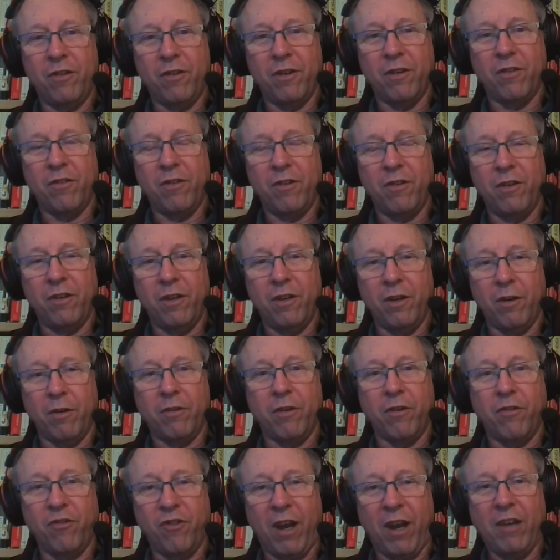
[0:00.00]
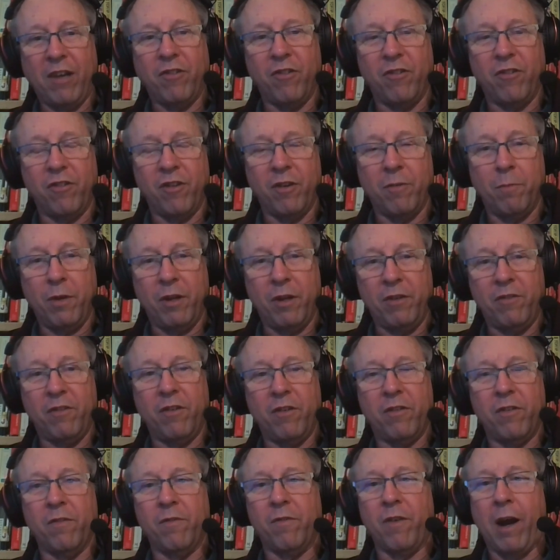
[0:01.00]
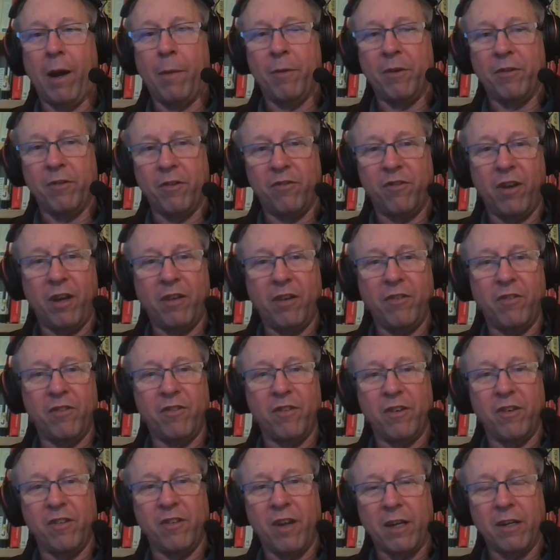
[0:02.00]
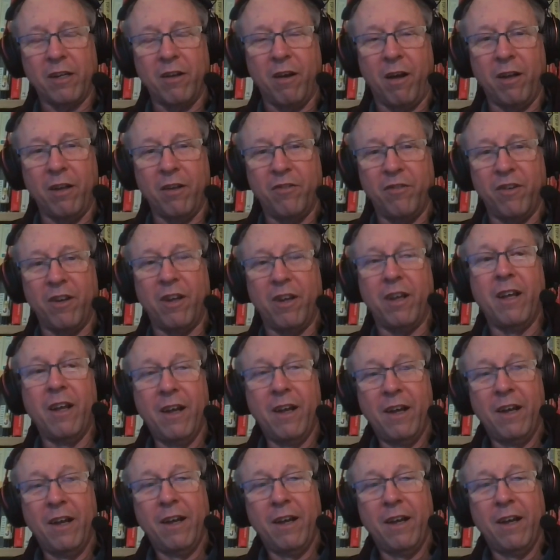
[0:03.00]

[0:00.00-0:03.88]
to, you know, to changes in business environment, to changes in technology,